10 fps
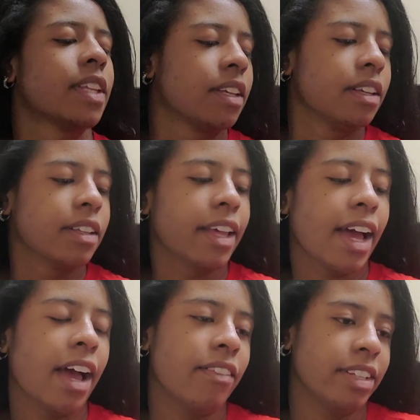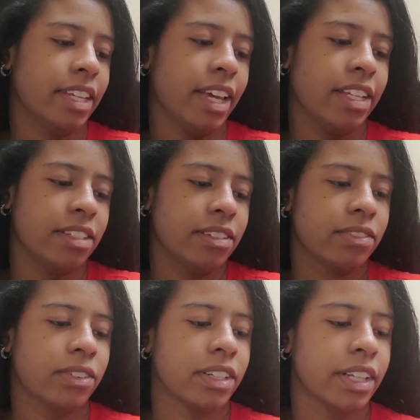I have a taste for,
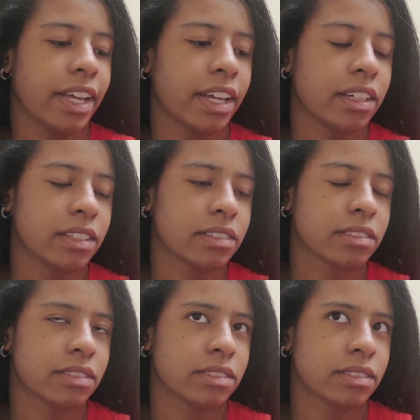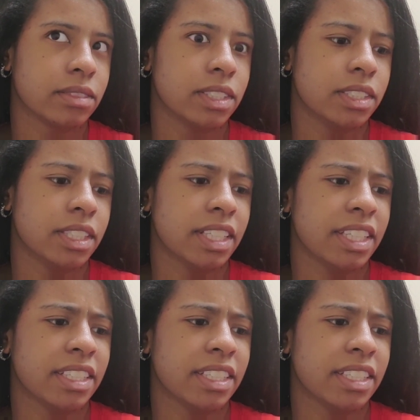like, what is it? I think it's